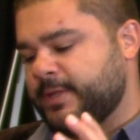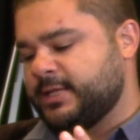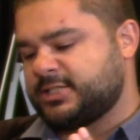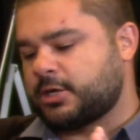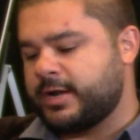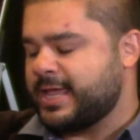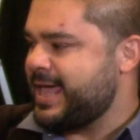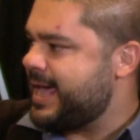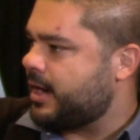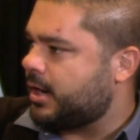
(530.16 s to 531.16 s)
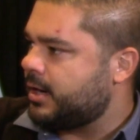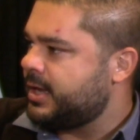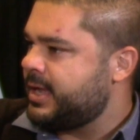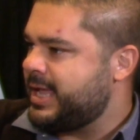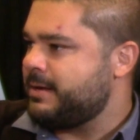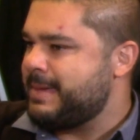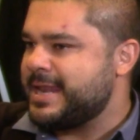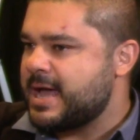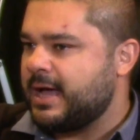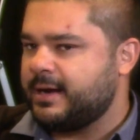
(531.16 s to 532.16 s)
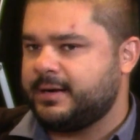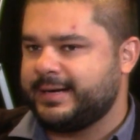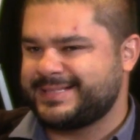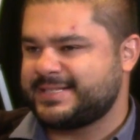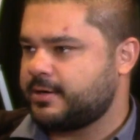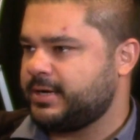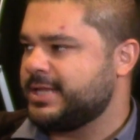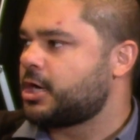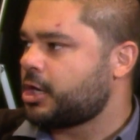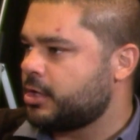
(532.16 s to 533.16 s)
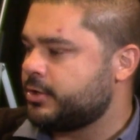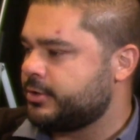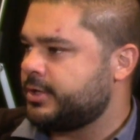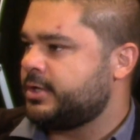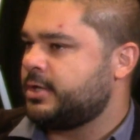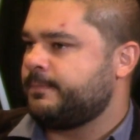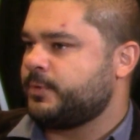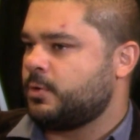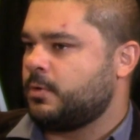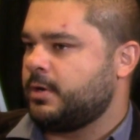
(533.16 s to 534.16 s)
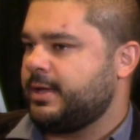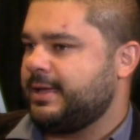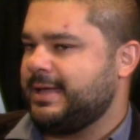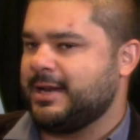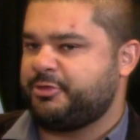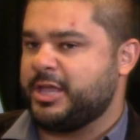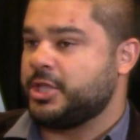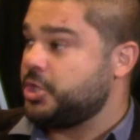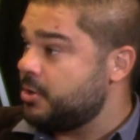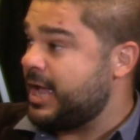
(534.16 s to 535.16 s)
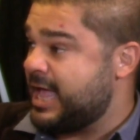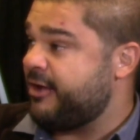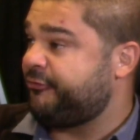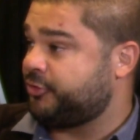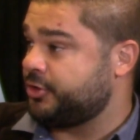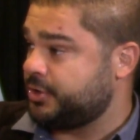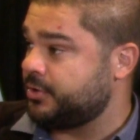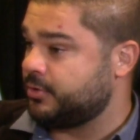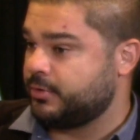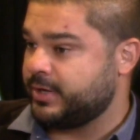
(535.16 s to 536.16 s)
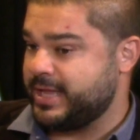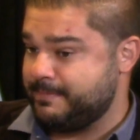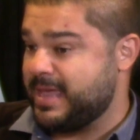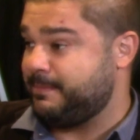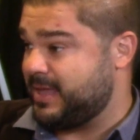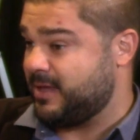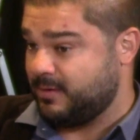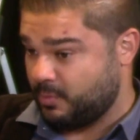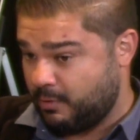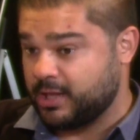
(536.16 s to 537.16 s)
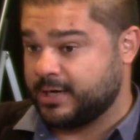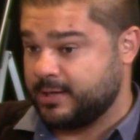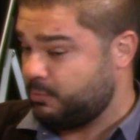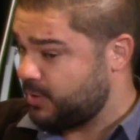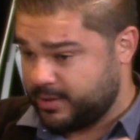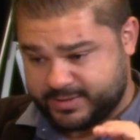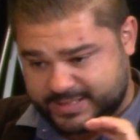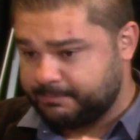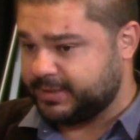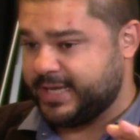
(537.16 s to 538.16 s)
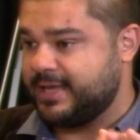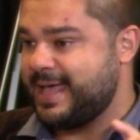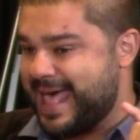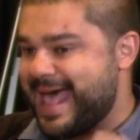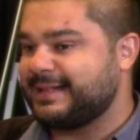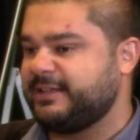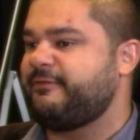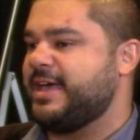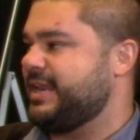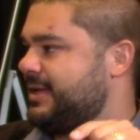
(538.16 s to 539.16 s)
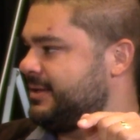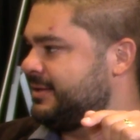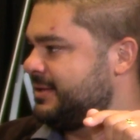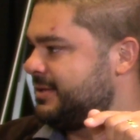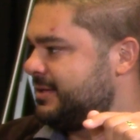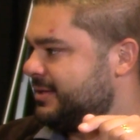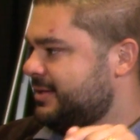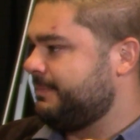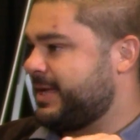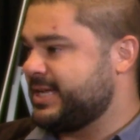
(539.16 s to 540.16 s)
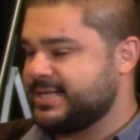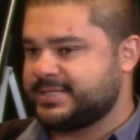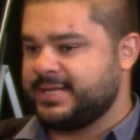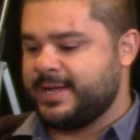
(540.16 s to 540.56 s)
starting care, it may not necessarily include anything you have to do. It may be simply activating, because